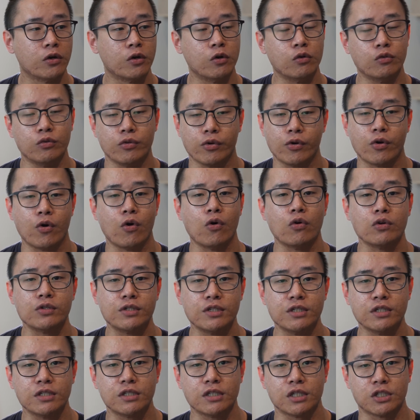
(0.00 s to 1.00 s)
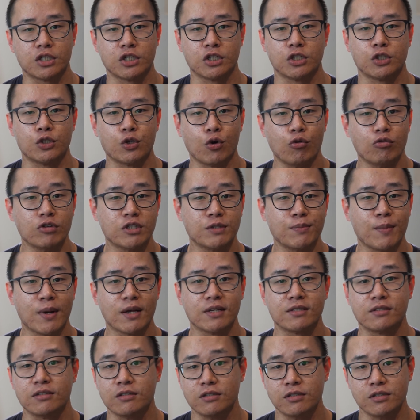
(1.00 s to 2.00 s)
go to courses such as
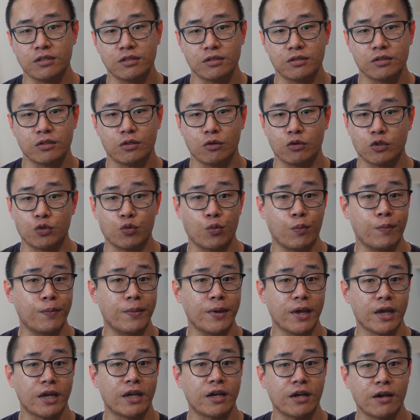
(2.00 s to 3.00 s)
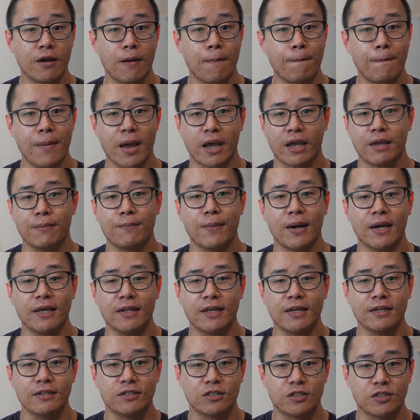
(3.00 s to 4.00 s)
Toastmasters, those big back in my
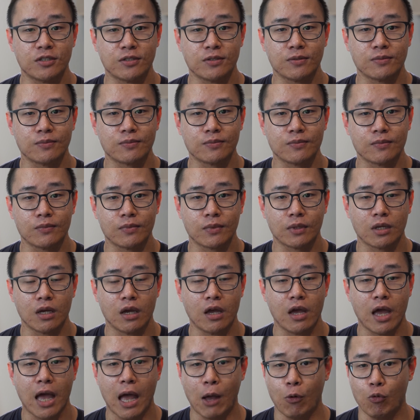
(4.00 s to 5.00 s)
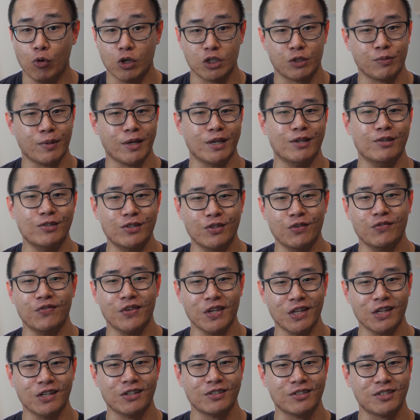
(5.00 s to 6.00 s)
days, and watch my YouTube
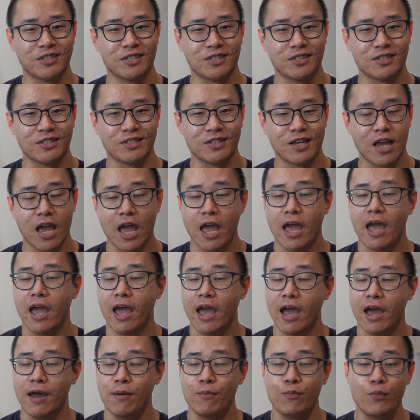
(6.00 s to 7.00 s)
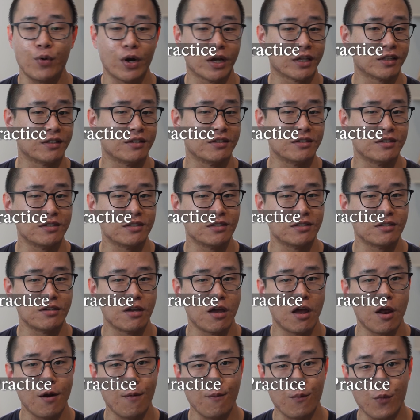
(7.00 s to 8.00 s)
videos. And practice,
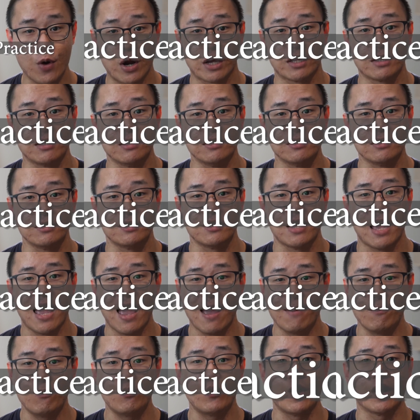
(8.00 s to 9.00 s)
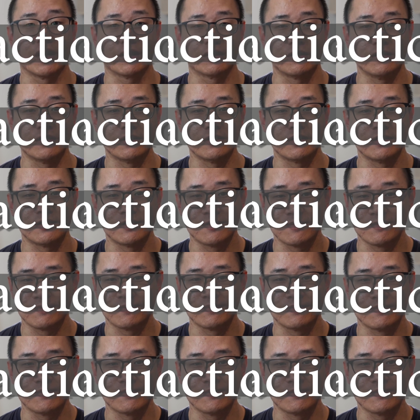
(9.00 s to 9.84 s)
practice, and practice.